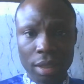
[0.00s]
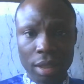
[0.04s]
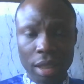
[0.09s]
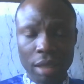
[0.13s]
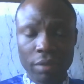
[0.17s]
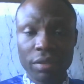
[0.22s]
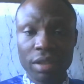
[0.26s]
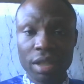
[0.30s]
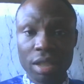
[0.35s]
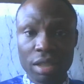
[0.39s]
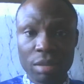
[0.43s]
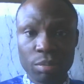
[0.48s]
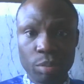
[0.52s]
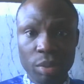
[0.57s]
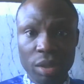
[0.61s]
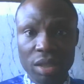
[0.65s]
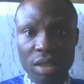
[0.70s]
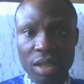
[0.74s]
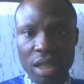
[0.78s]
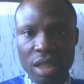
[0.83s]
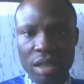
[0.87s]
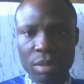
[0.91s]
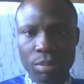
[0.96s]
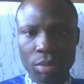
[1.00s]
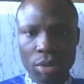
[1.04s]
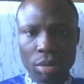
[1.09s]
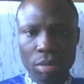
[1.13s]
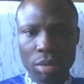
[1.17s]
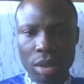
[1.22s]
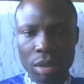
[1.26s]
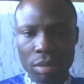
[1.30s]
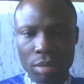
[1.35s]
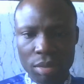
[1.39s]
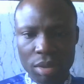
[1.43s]
If it is business
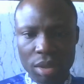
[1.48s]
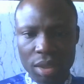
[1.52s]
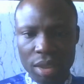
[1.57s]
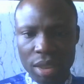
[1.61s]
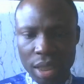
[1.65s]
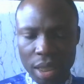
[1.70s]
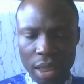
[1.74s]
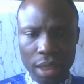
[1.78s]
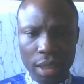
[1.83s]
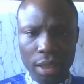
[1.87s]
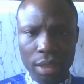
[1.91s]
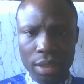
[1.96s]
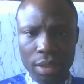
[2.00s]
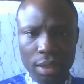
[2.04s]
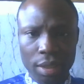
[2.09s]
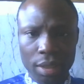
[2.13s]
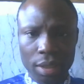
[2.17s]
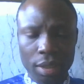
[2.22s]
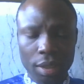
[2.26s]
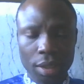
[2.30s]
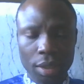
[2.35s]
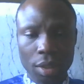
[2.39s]
problem, say it.